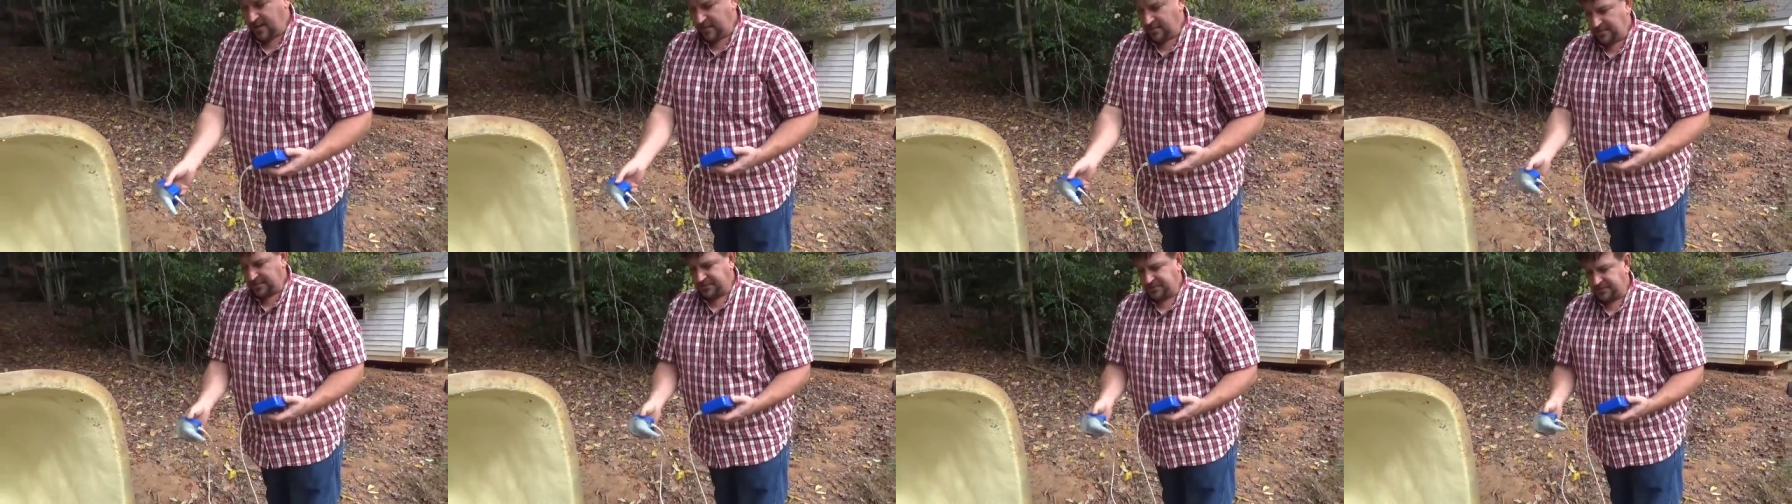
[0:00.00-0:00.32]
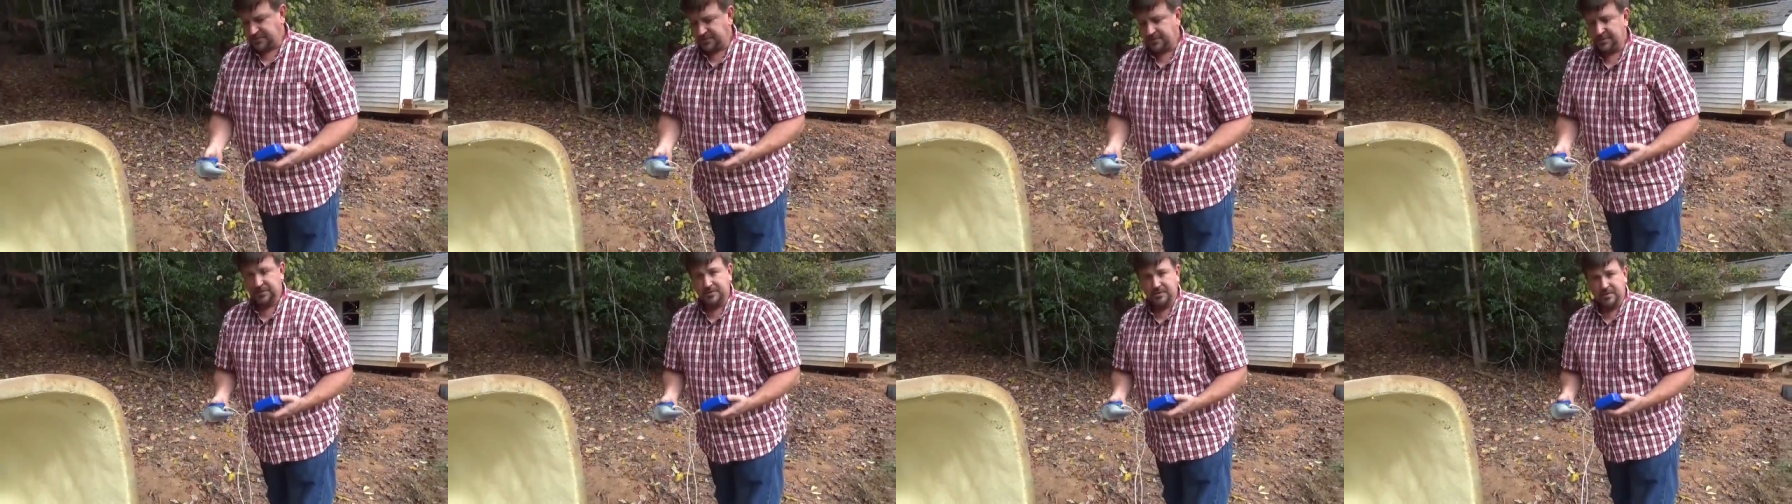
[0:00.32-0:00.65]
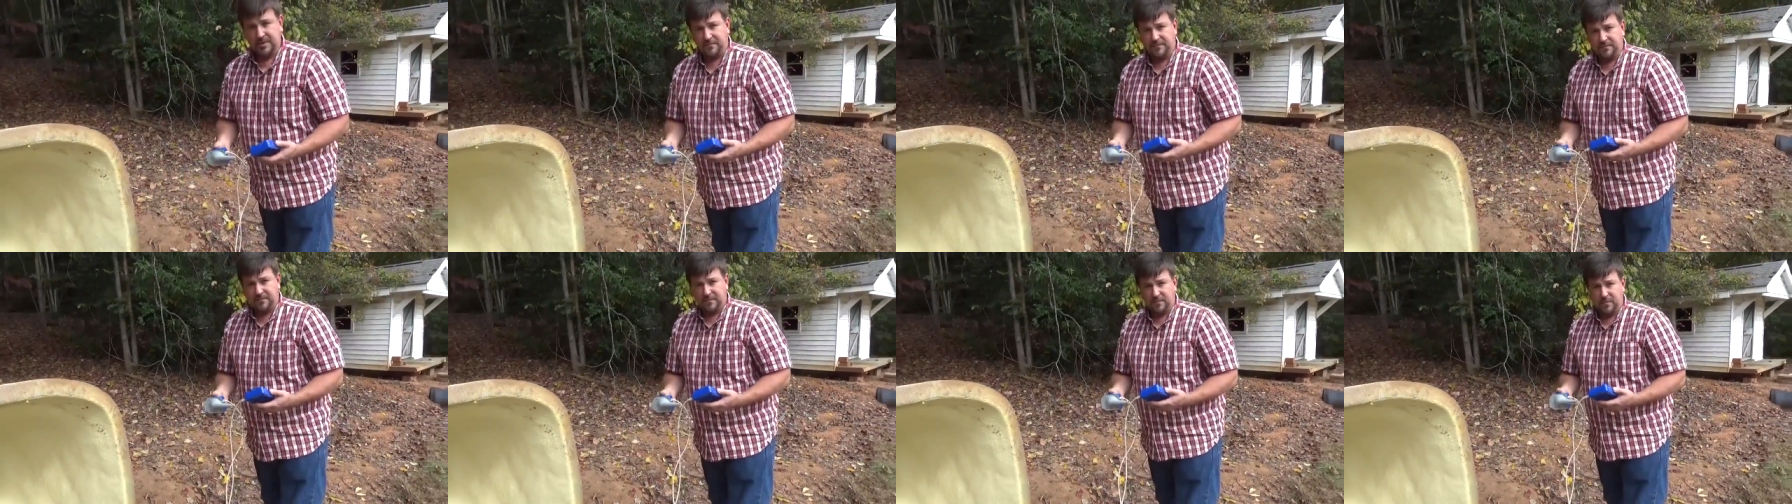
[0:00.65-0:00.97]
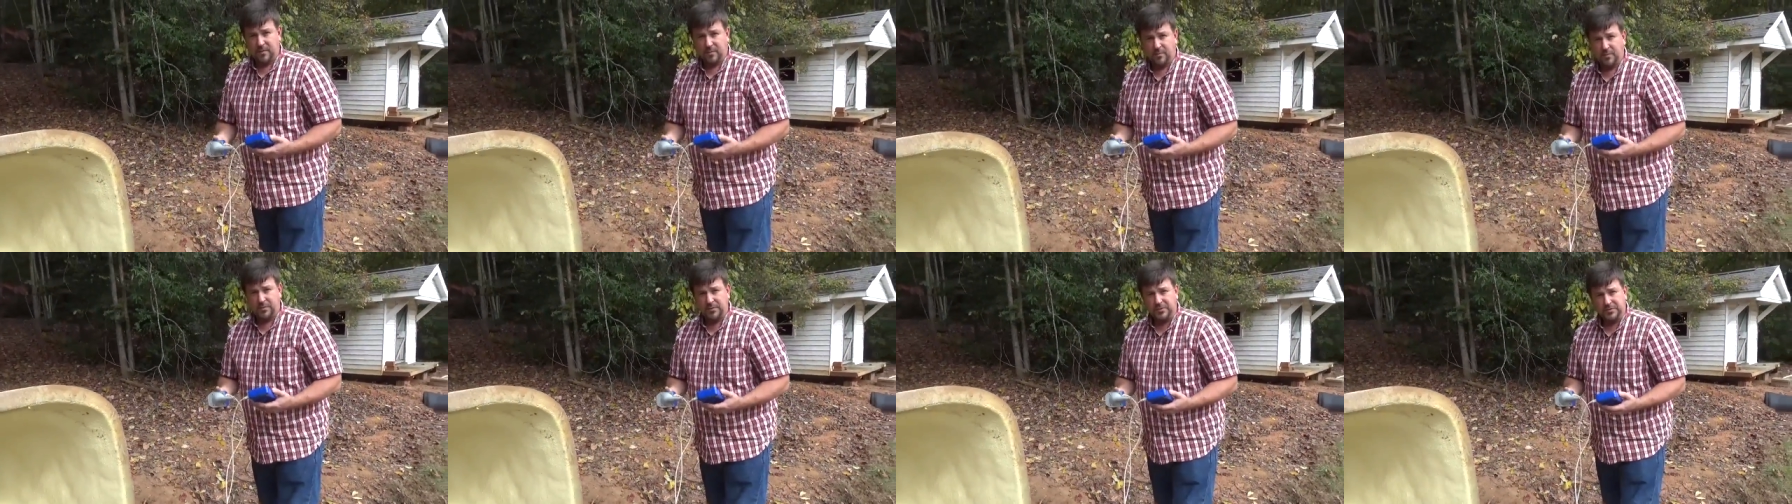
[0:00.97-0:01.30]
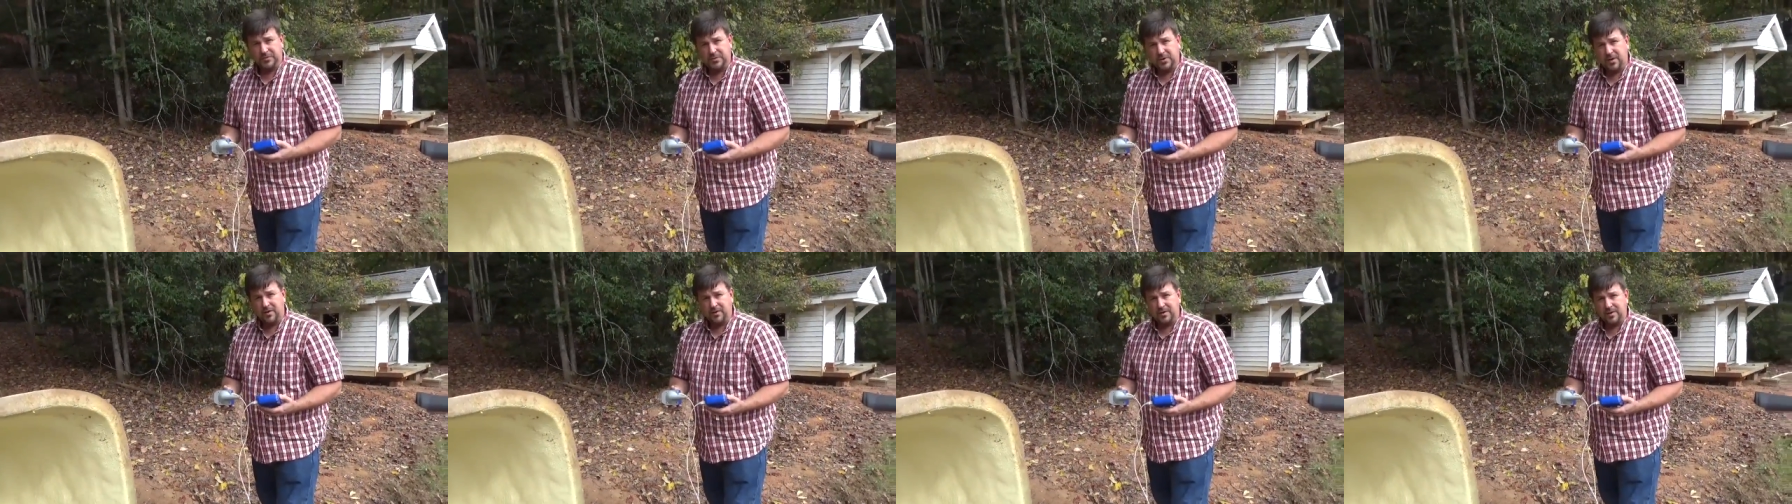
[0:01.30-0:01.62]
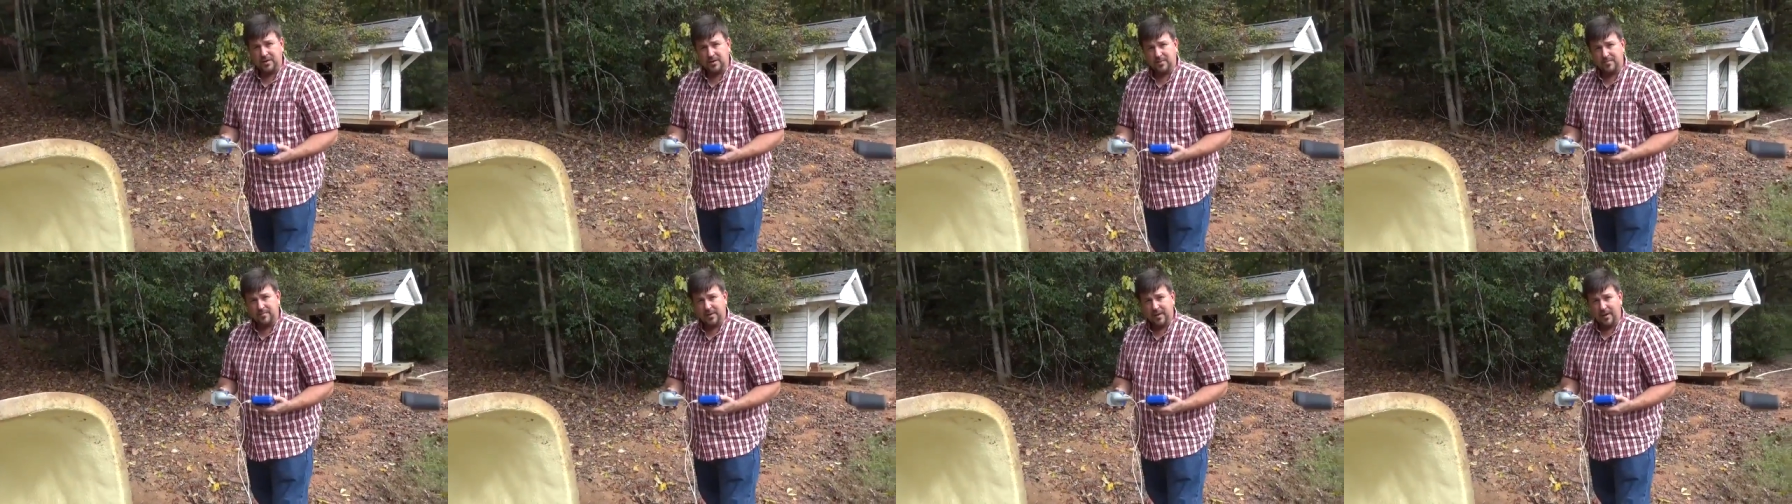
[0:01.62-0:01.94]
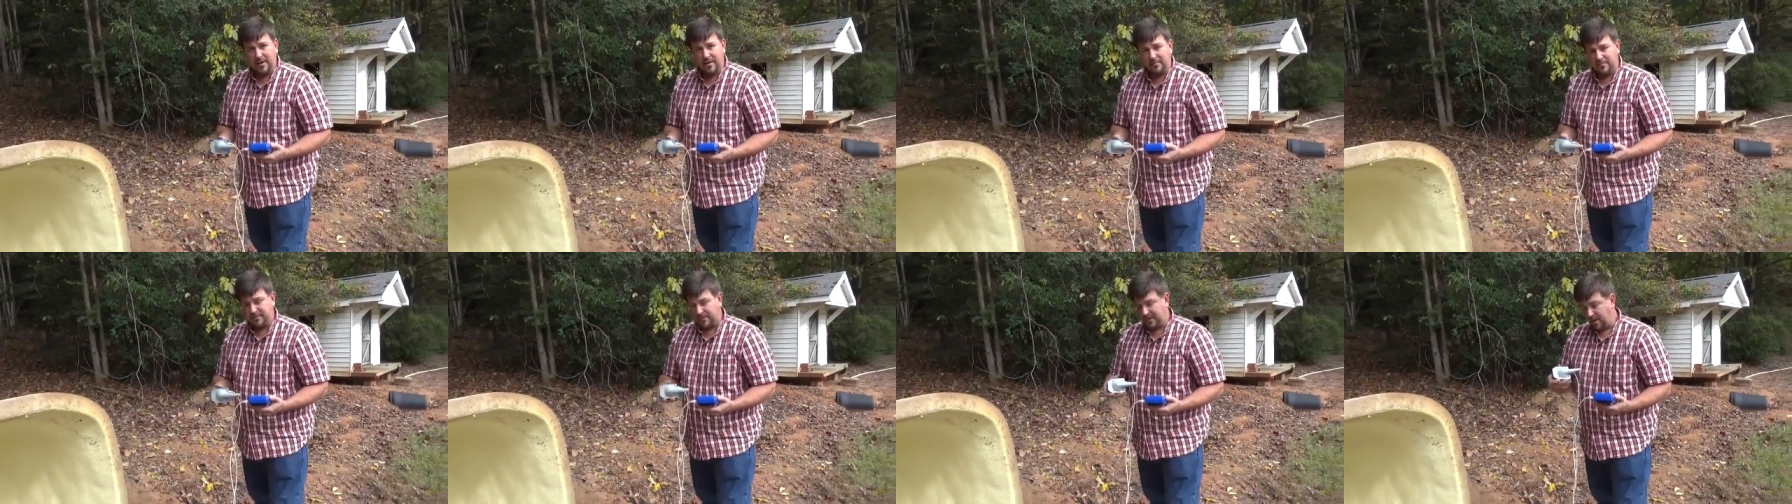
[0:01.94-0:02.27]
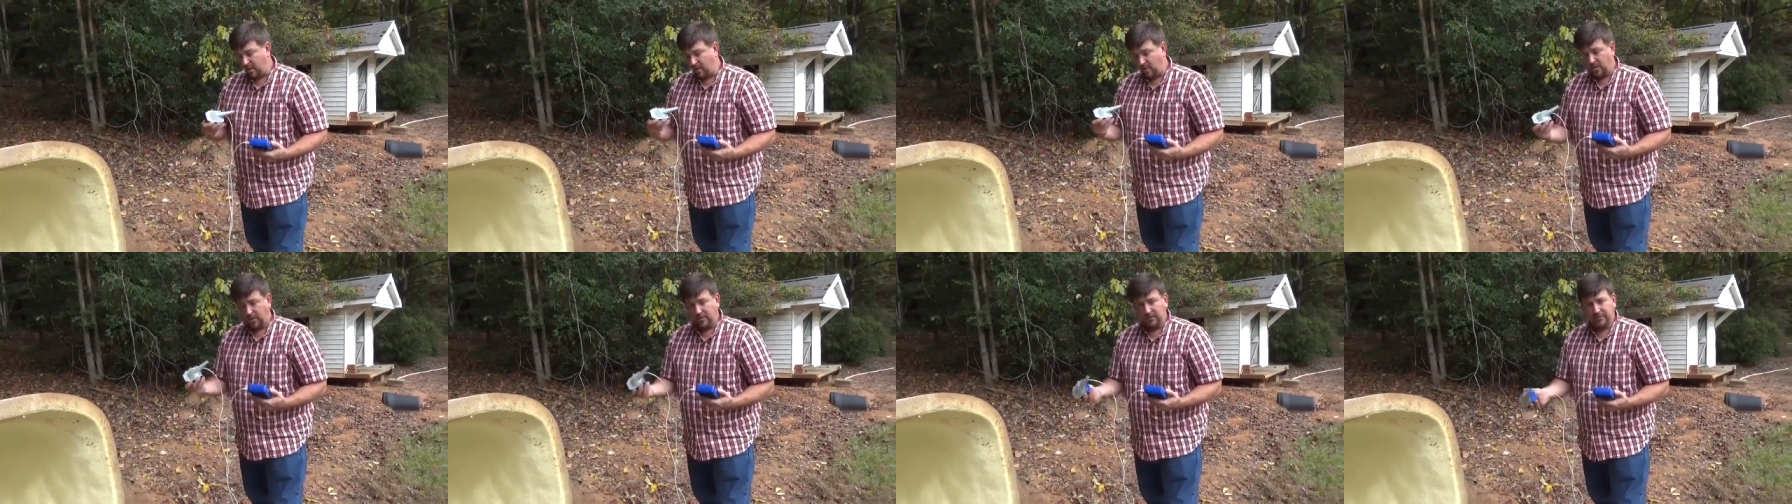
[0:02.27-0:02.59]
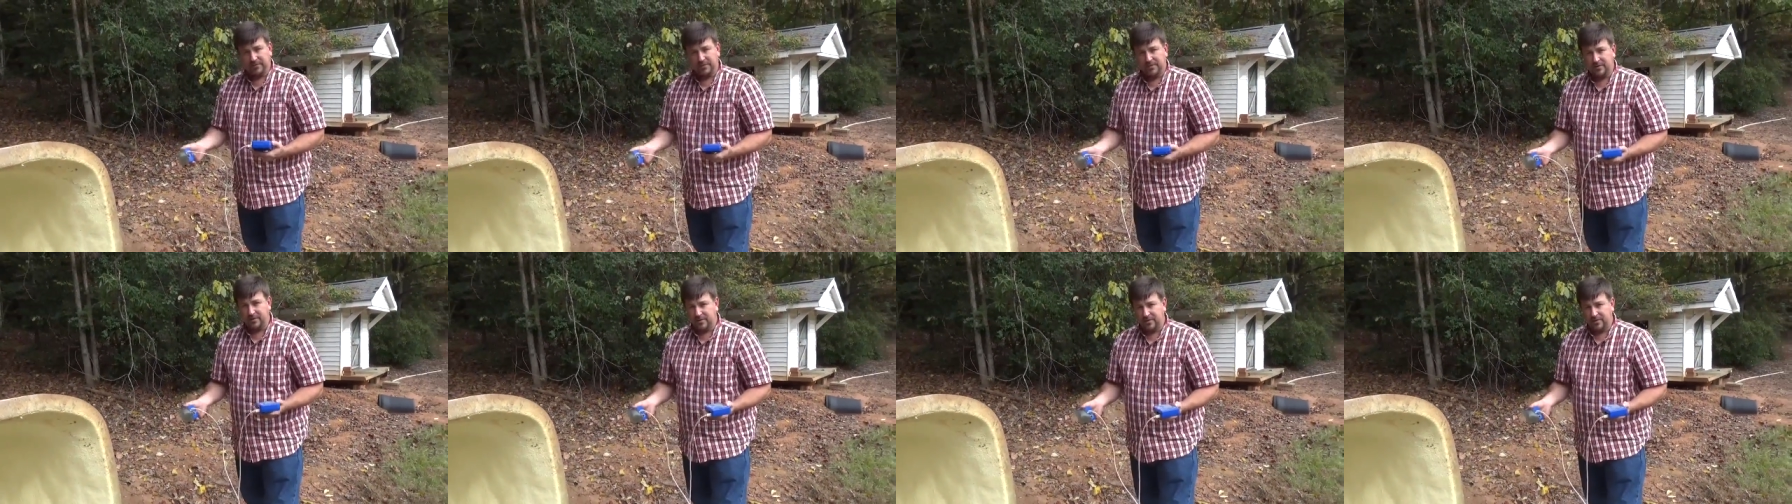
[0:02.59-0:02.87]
which is good enough for what we're talking about when you got wells that